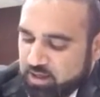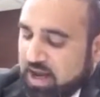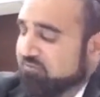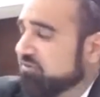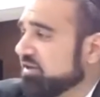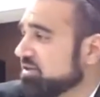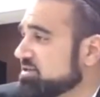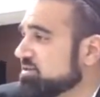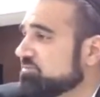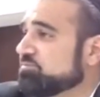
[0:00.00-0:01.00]

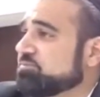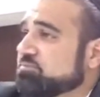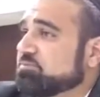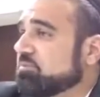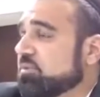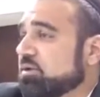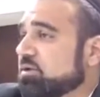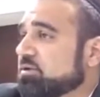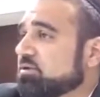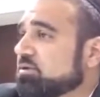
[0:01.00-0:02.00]
Confidence.
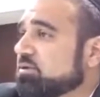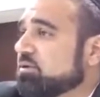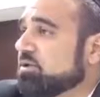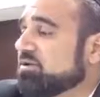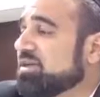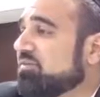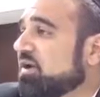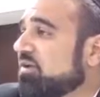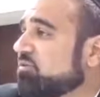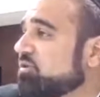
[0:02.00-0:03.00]
You'll
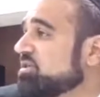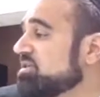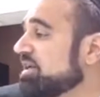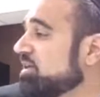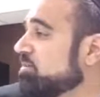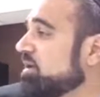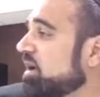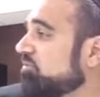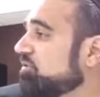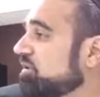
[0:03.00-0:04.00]
never have a reason not to be
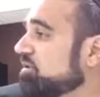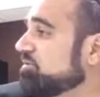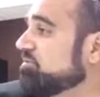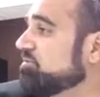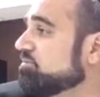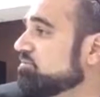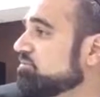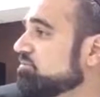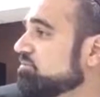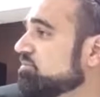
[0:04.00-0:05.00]
confident.
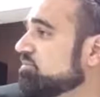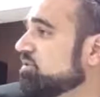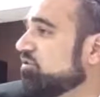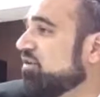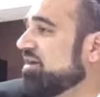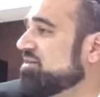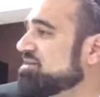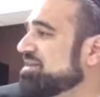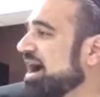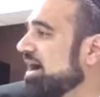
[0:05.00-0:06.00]
Your father
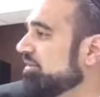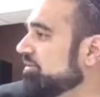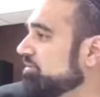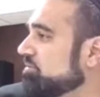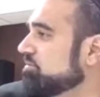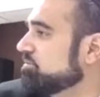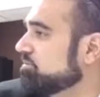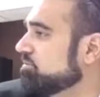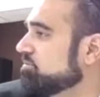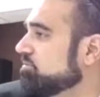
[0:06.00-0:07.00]
is God.
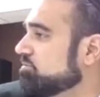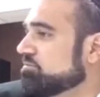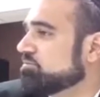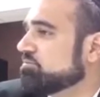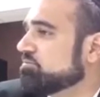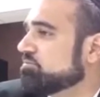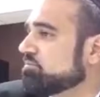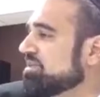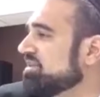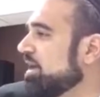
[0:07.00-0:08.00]

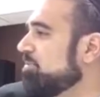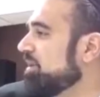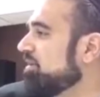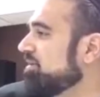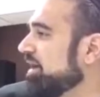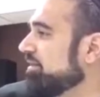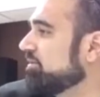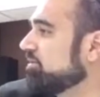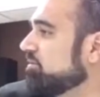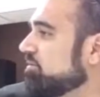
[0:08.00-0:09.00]
It doesn't get better than that.